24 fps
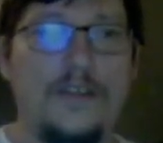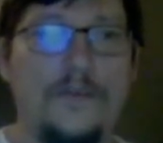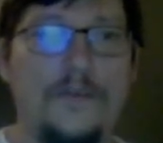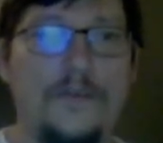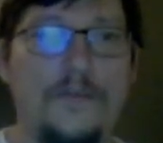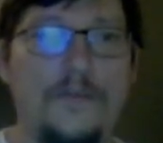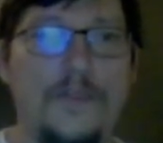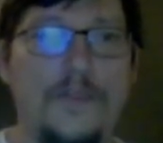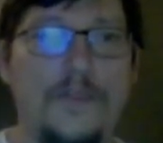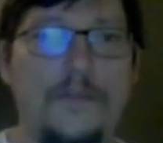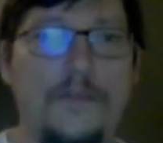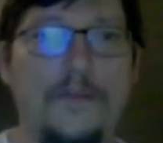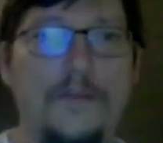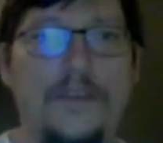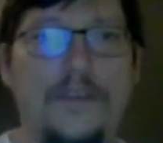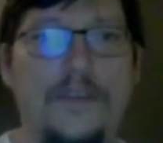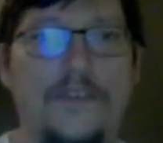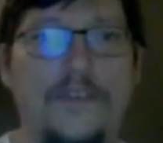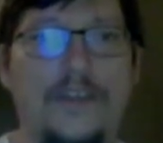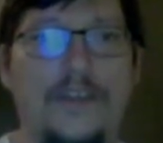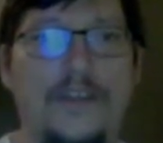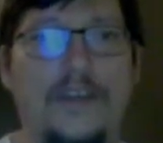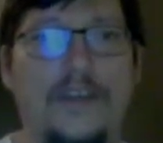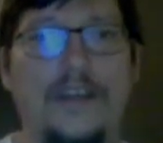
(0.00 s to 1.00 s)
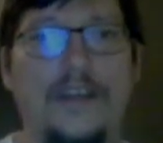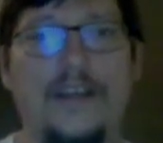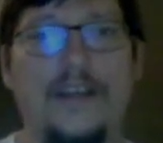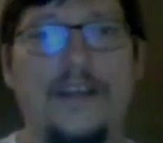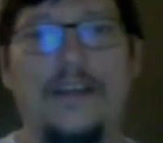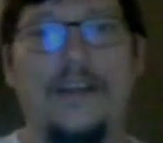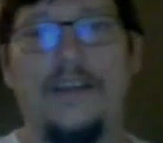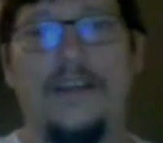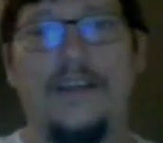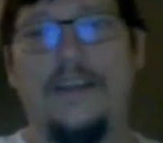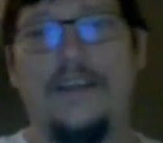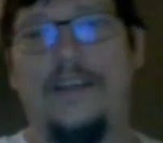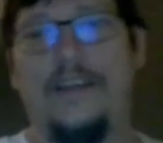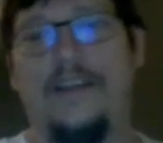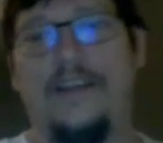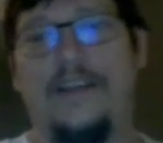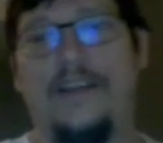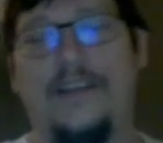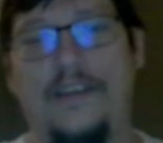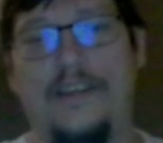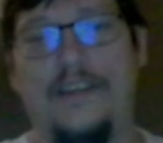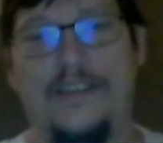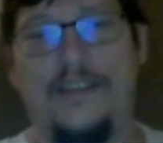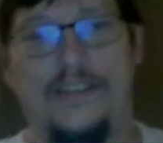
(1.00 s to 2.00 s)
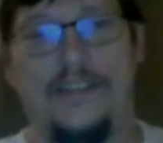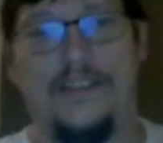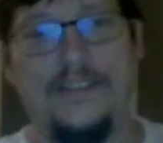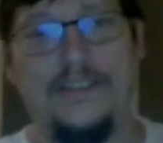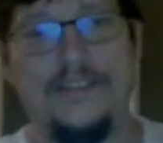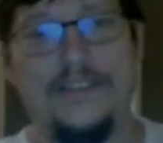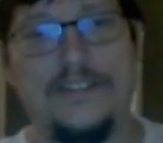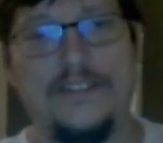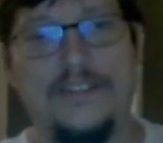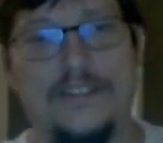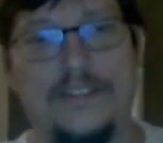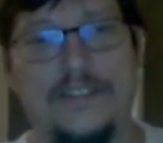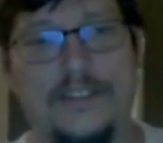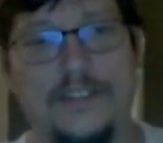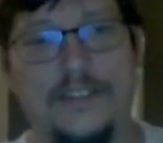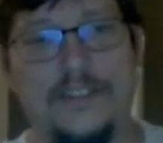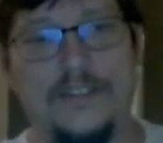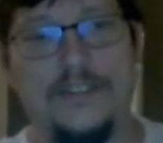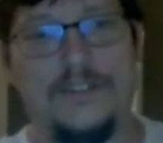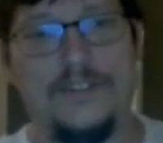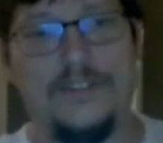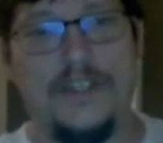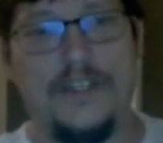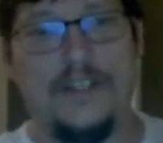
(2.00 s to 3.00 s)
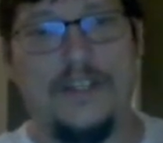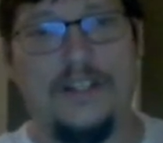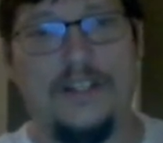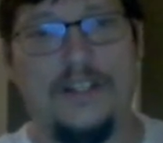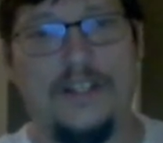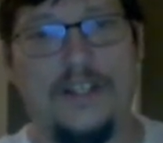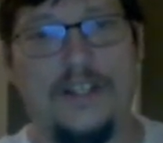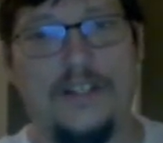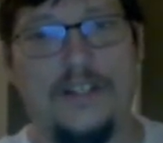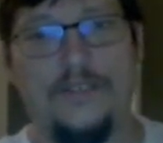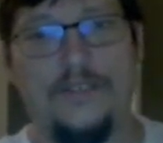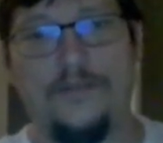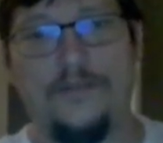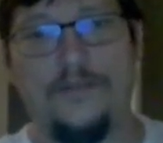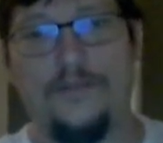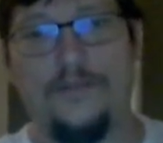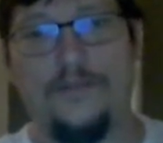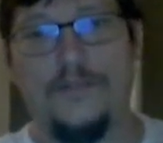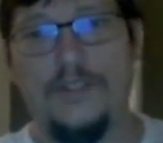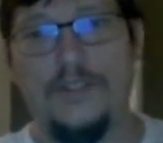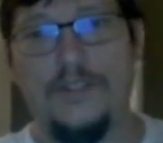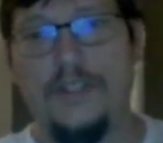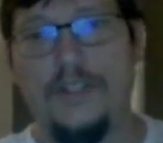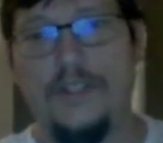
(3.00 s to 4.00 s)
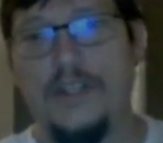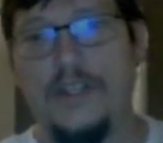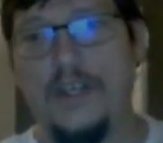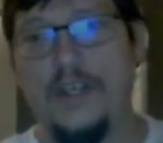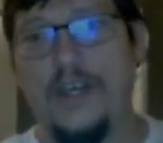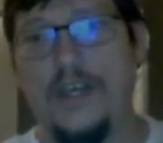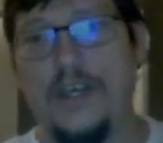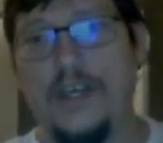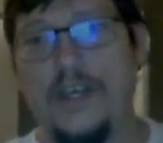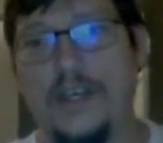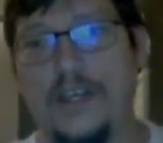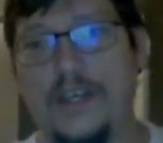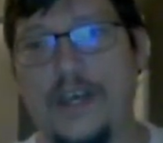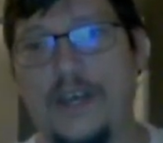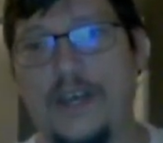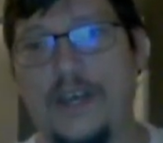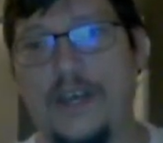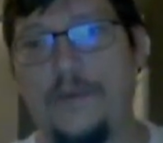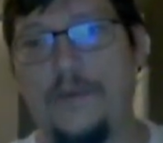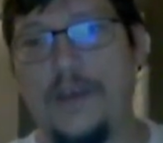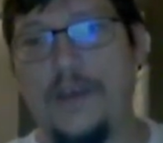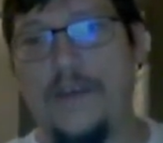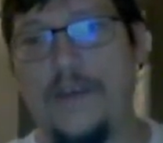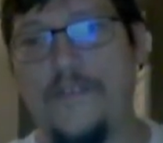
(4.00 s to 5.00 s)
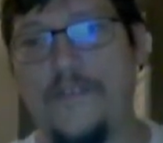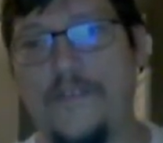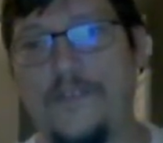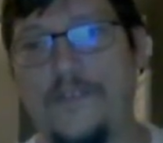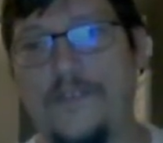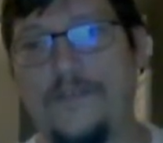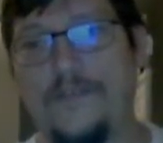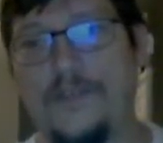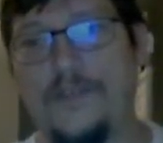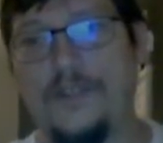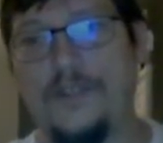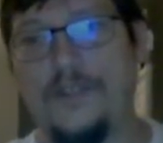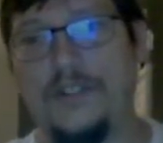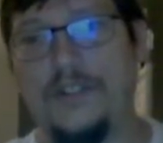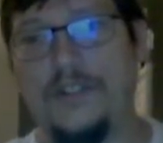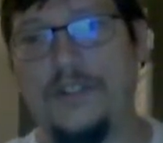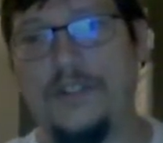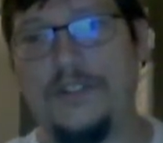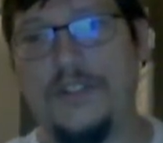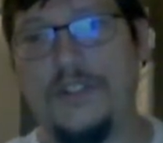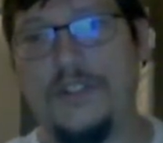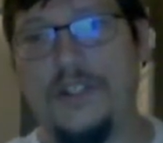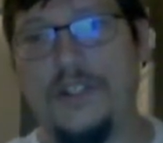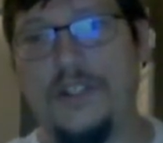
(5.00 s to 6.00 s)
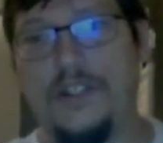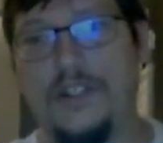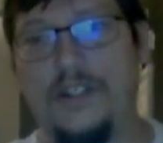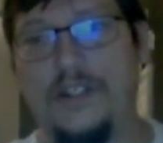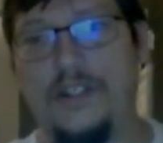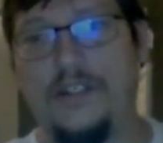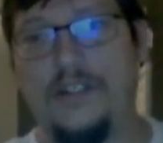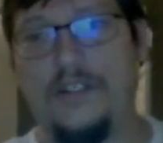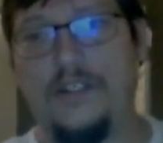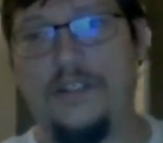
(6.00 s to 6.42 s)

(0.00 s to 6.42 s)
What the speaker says: the big thing is there's not a lot of, hey guy, we have this footage and